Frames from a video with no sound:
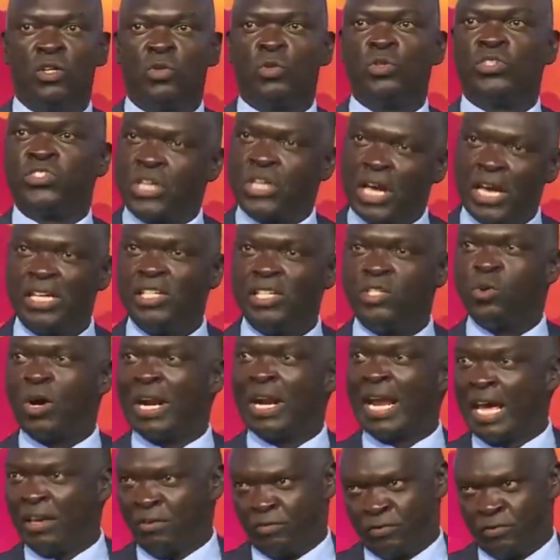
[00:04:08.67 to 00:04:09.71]
to change your
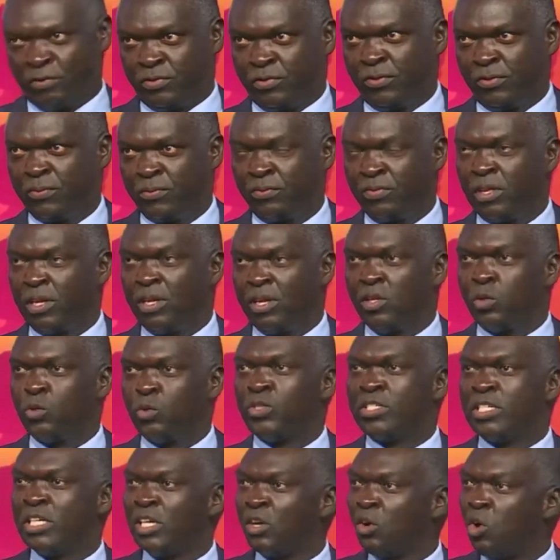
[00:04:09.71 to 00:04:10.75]
life,
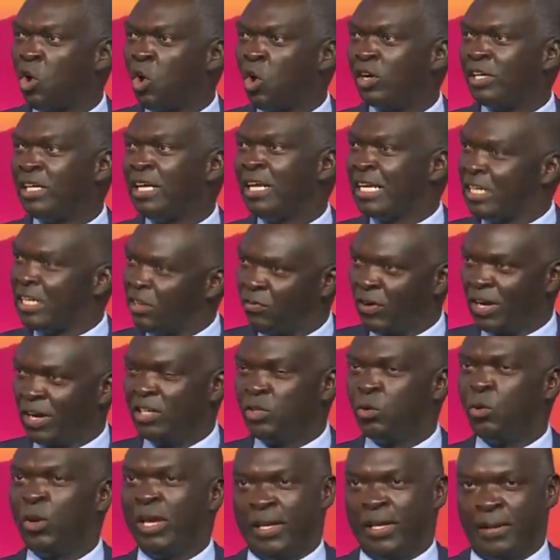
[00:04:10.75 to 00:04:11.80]
to see God in a
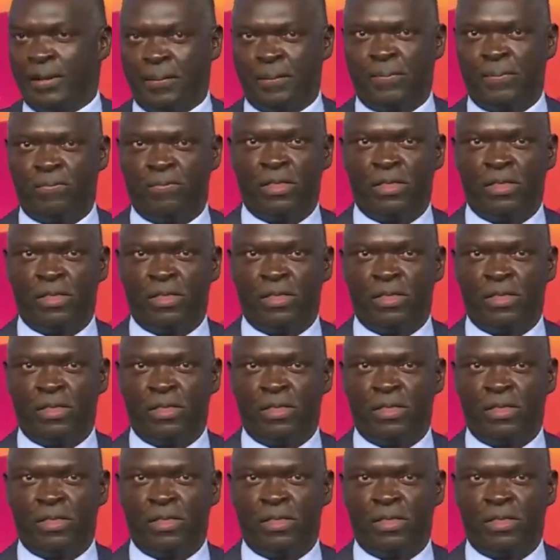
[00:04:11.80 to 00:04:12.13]
different way,